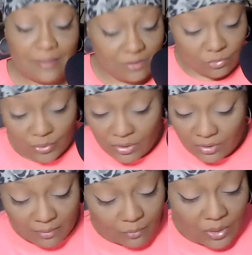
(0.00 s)
So
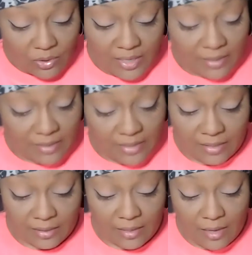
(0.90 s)
we're gonna get this
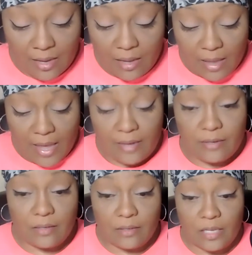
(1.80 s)
healing.
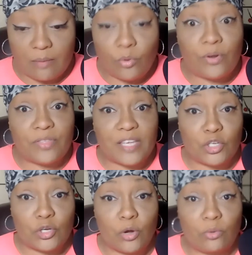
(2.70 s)
And the important thing
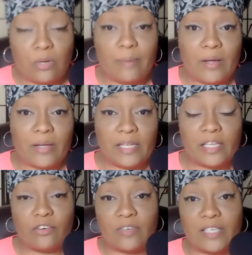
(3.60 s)
to note about
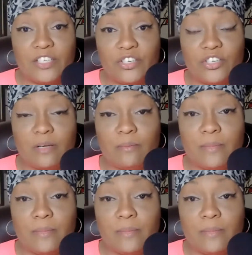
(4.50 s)
healing a relationship.